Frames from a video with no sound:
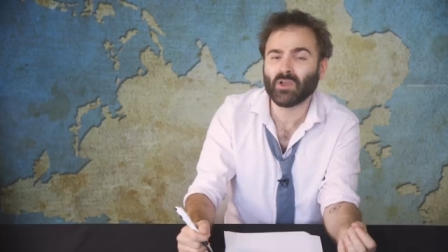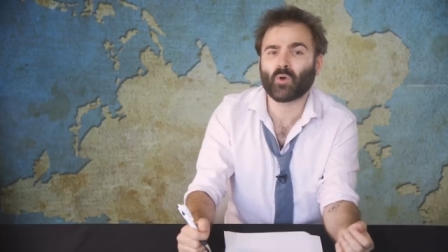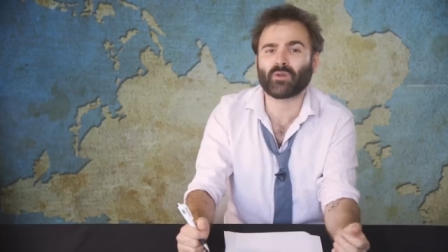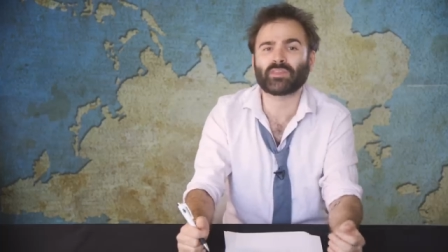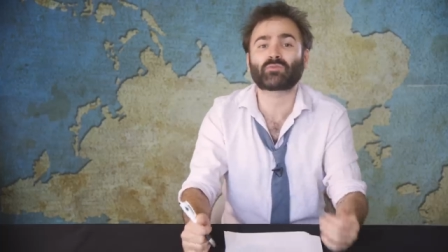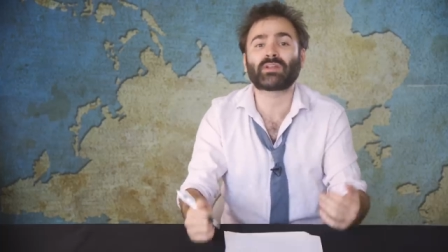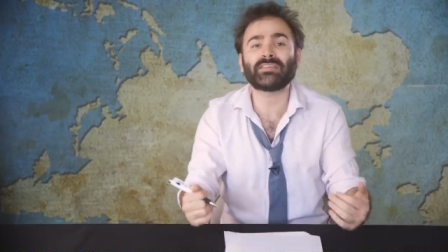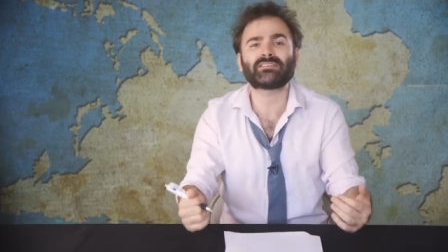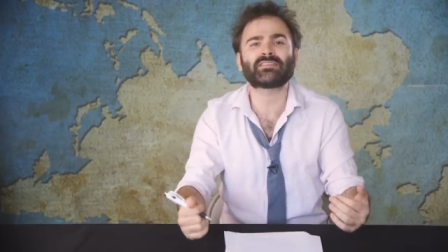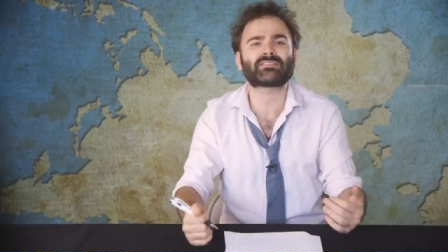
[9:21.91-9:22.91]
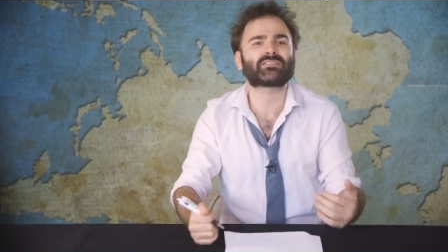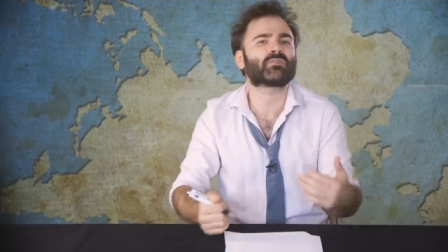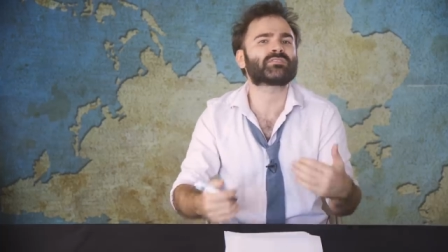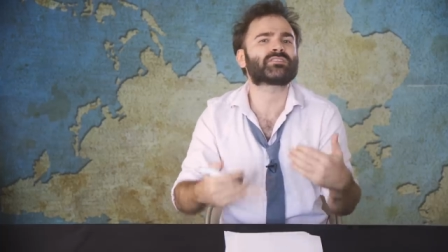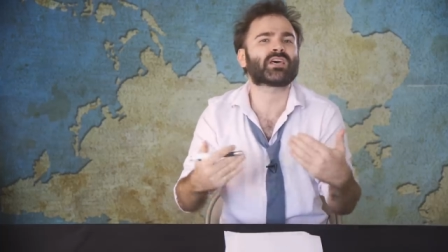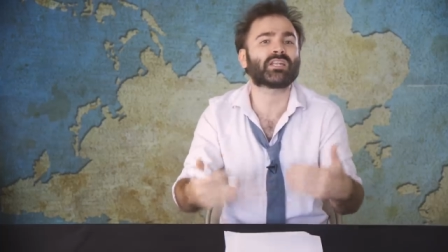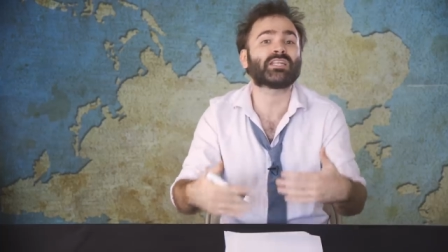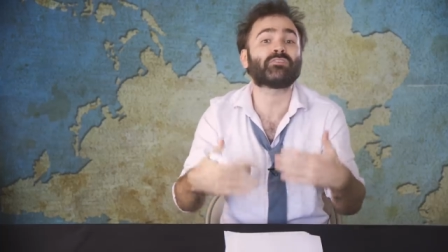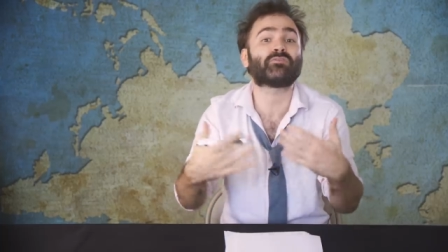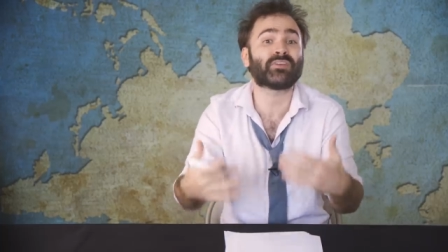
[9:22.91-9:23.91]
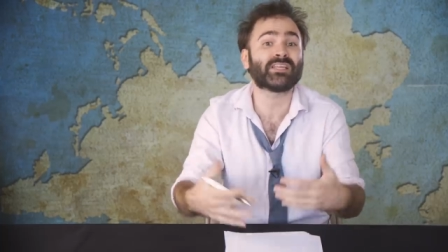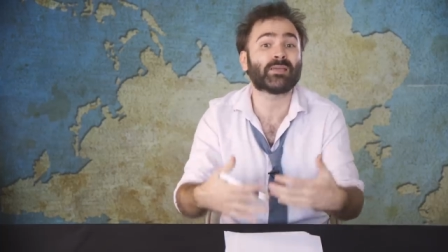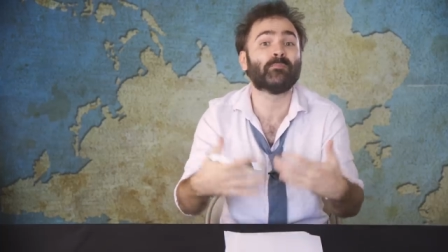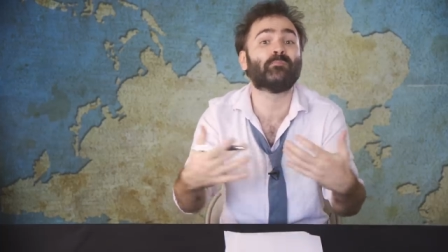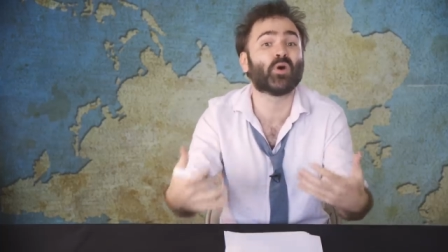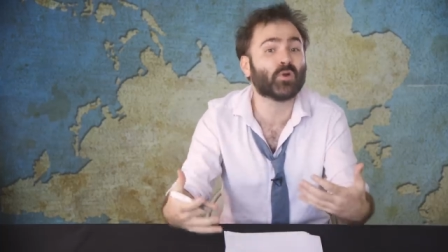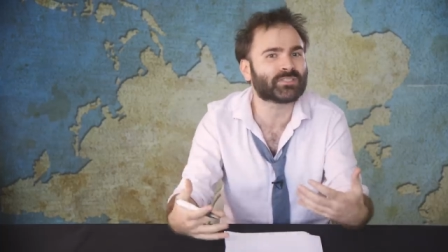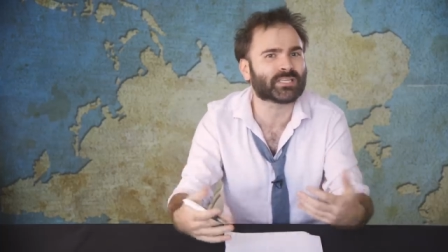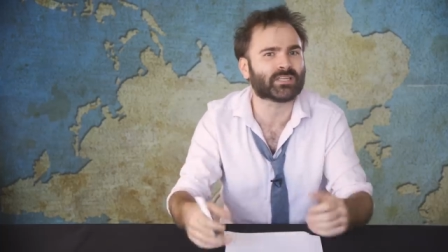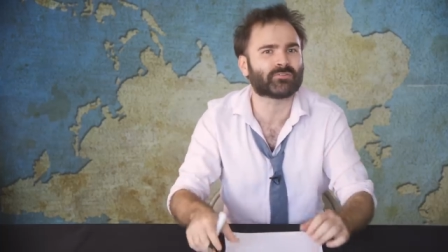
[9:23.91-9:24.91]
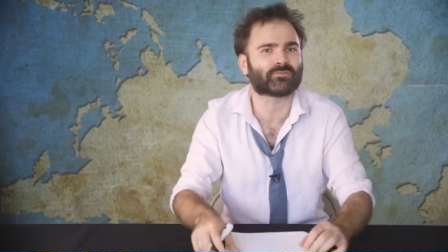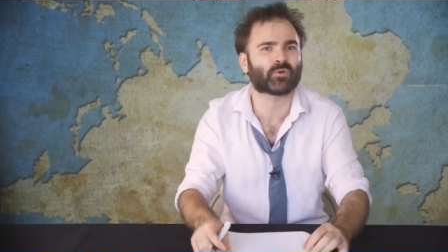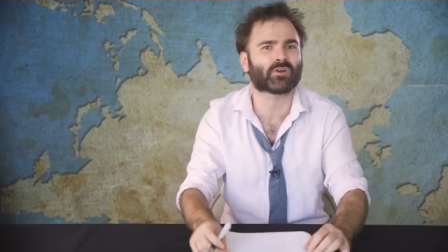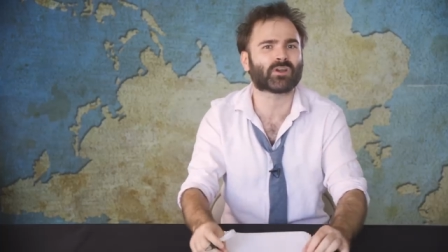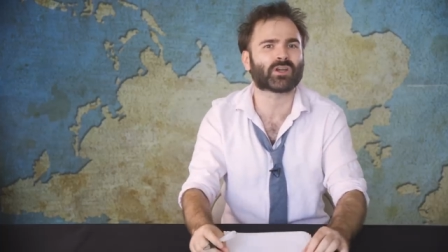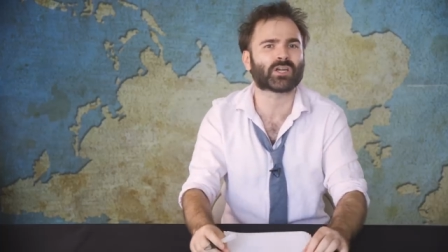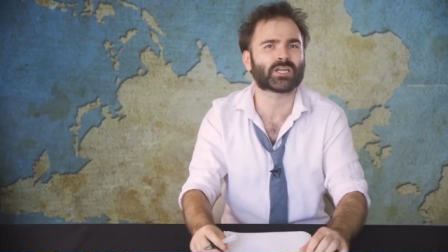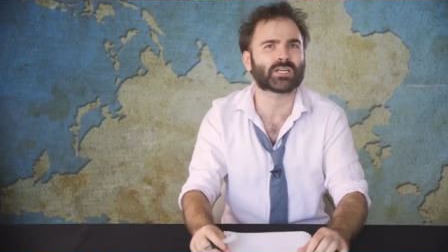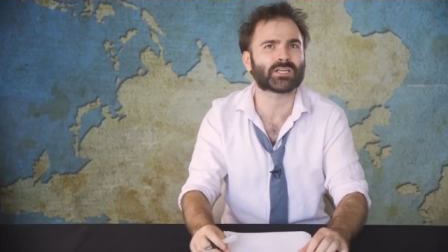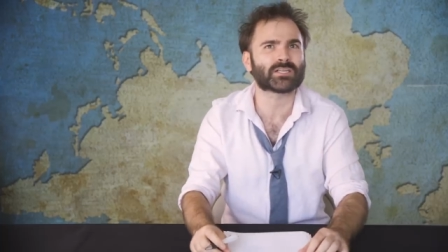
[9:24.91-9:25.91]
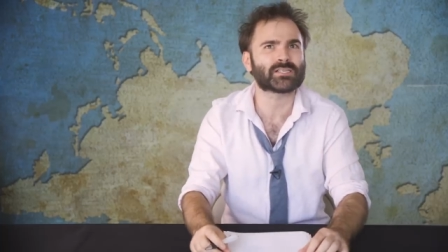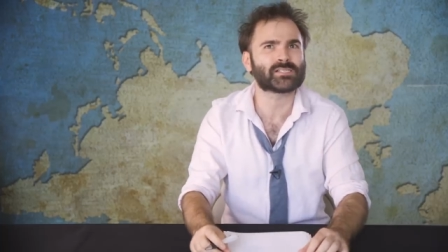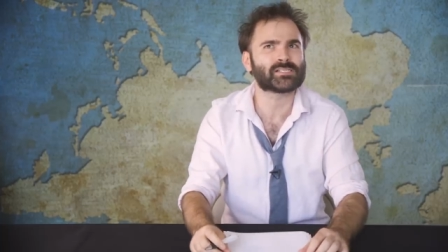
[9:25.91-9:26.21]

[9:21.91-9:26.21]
or that racists don't suddenly feel emboldened for